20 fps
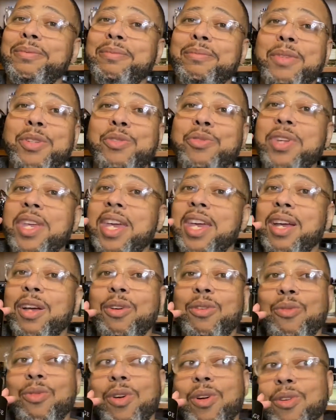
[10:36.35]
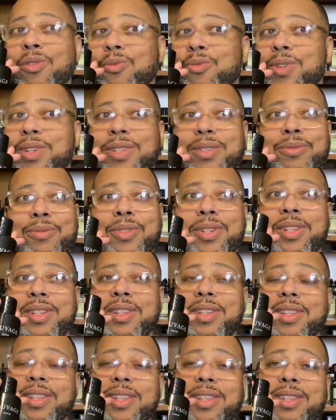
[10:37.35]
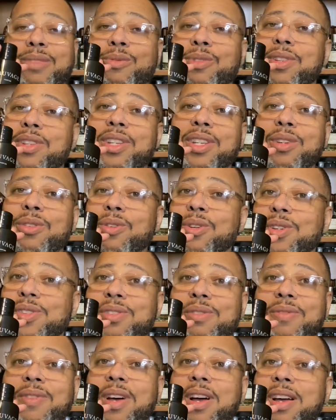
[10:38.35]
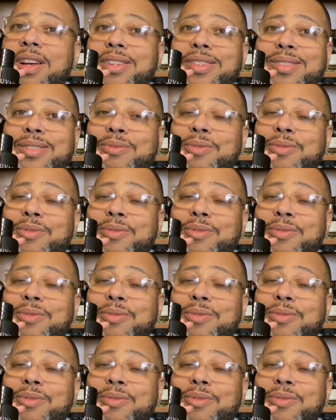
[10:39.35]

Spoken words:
But you can't go wrong with Dior Sauvage,